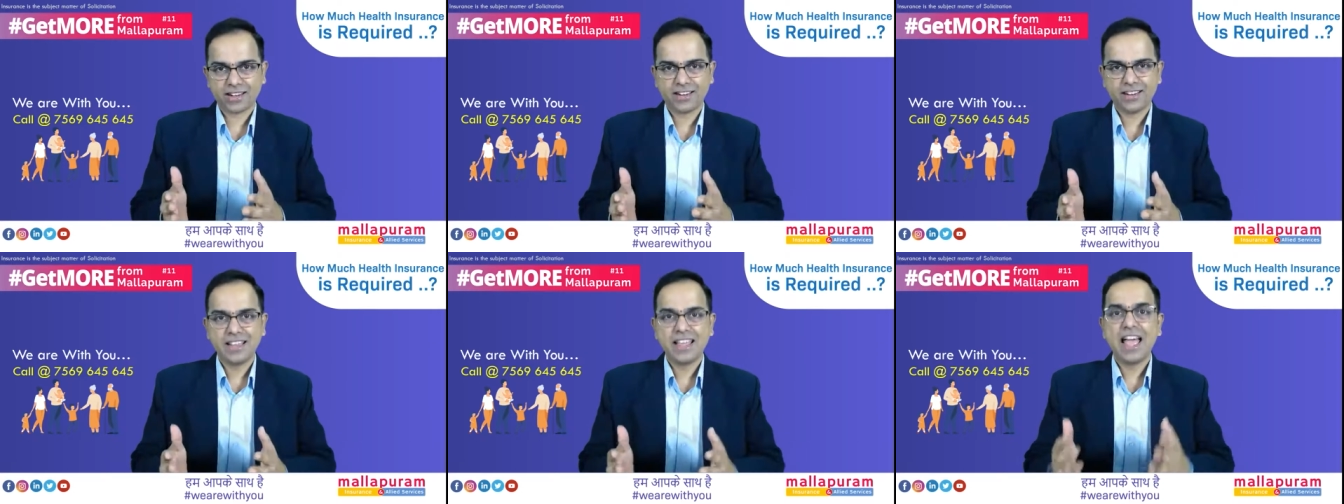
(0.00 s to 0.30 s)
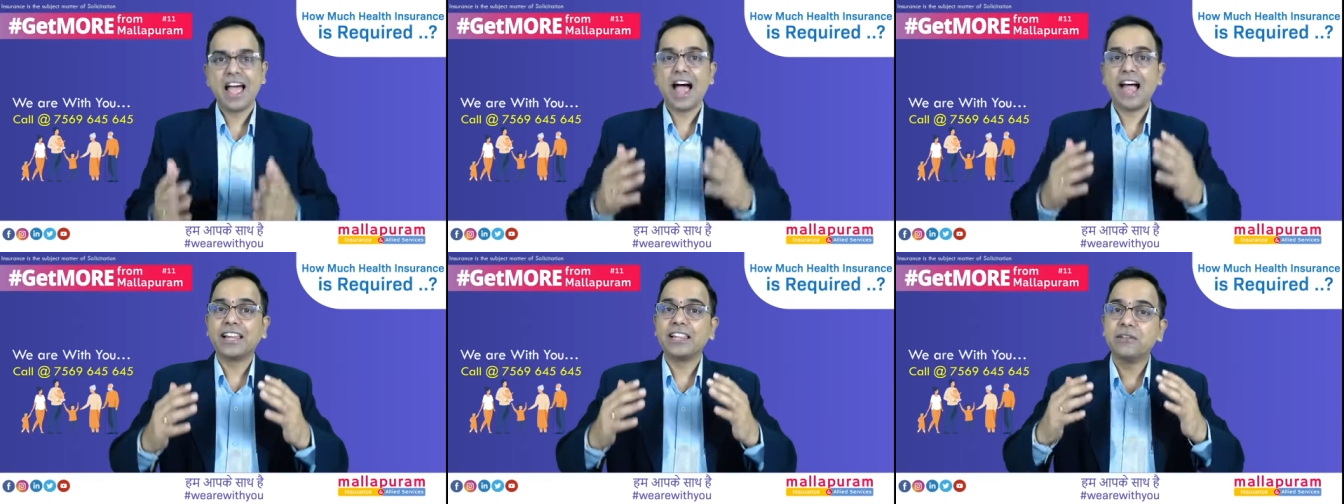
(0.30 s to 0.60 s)
and
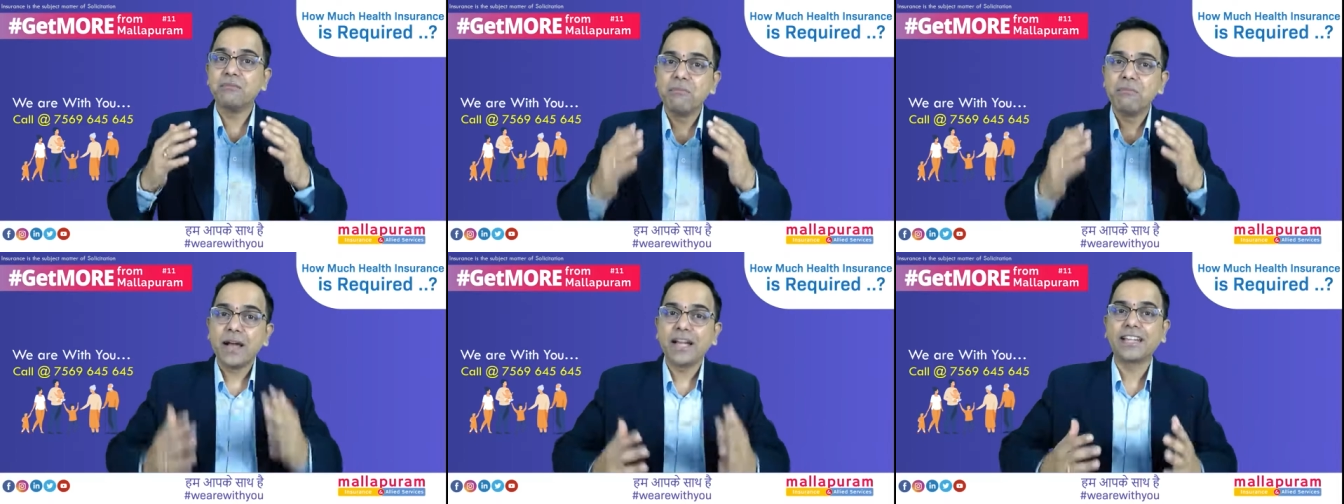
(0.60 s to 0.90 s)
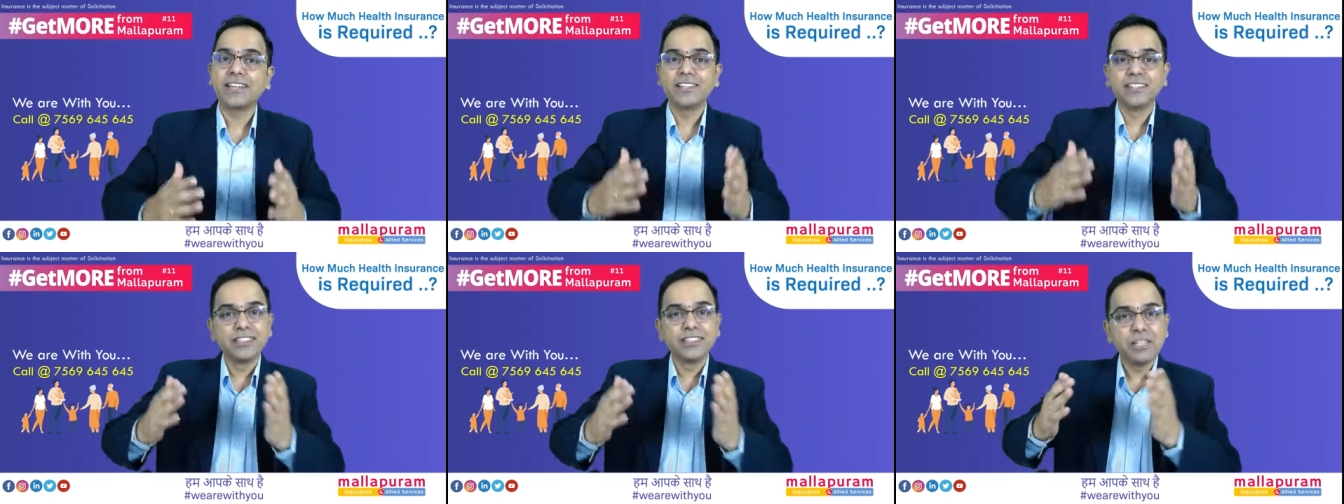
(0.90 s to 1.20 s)
the better
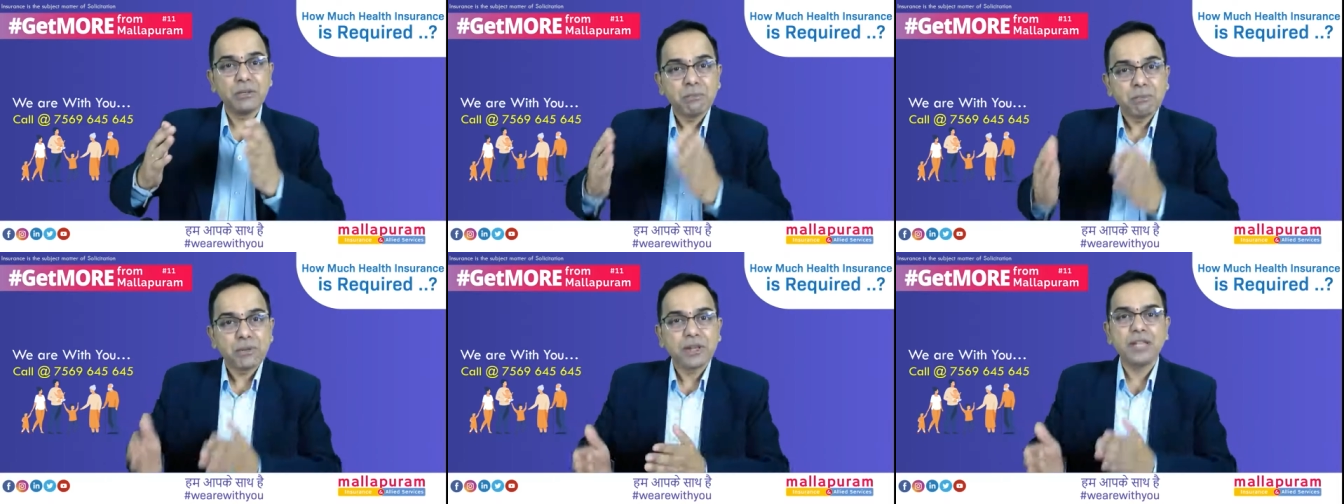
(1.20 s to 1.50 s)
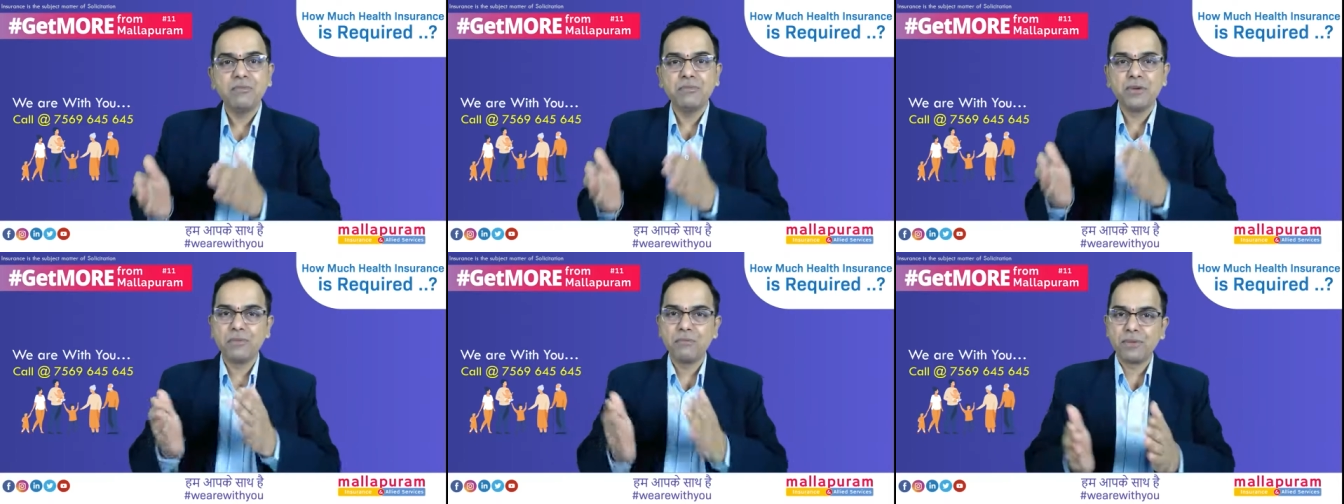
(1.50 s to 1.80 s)
the
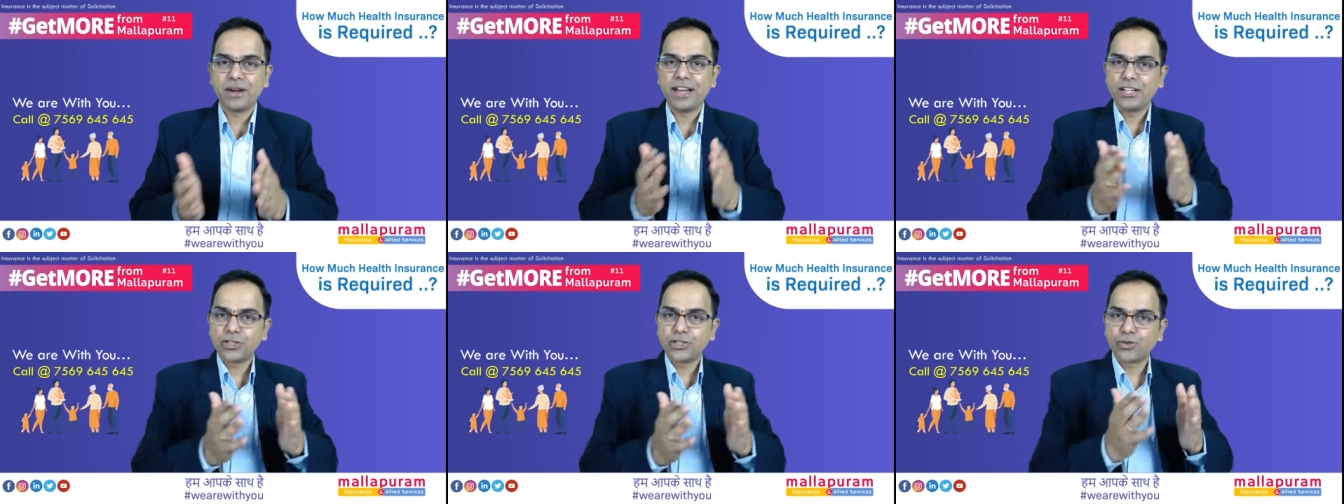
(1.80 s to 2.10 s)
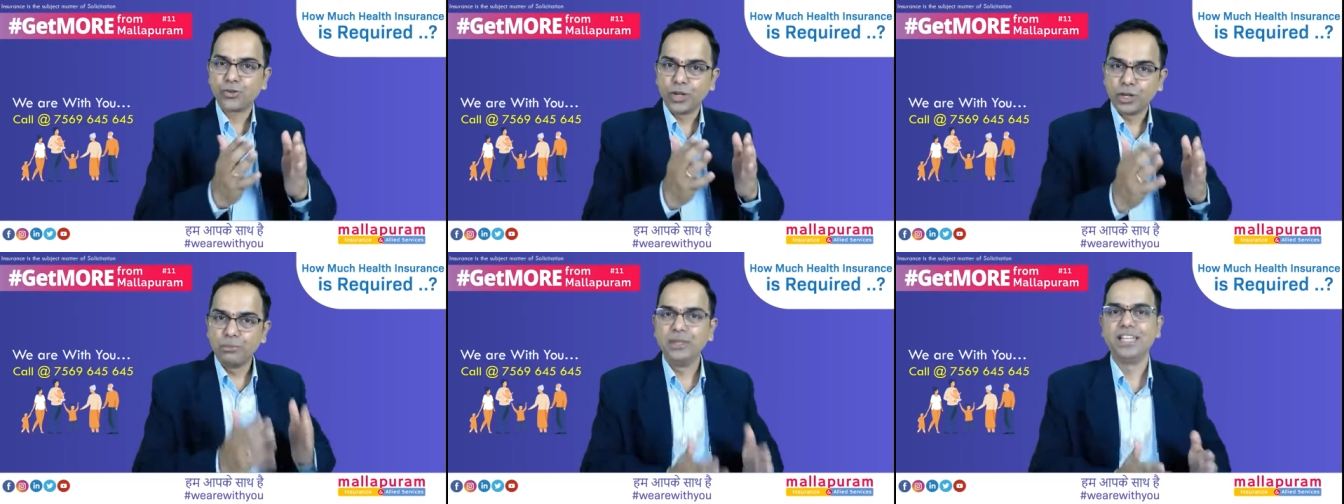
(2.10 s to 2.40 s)
premium rates will
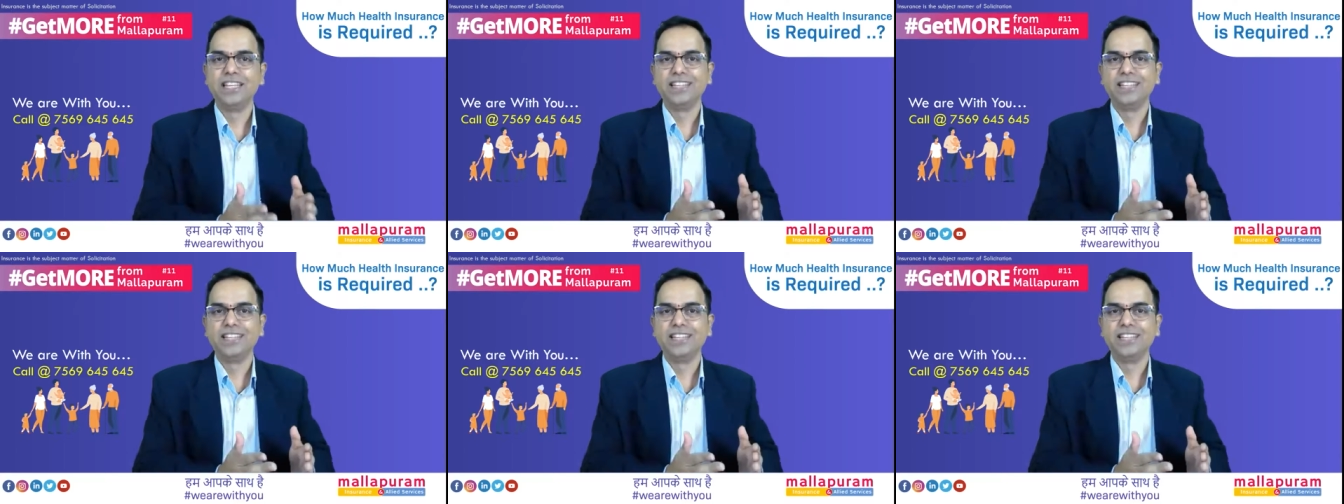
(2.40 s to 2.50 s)
be.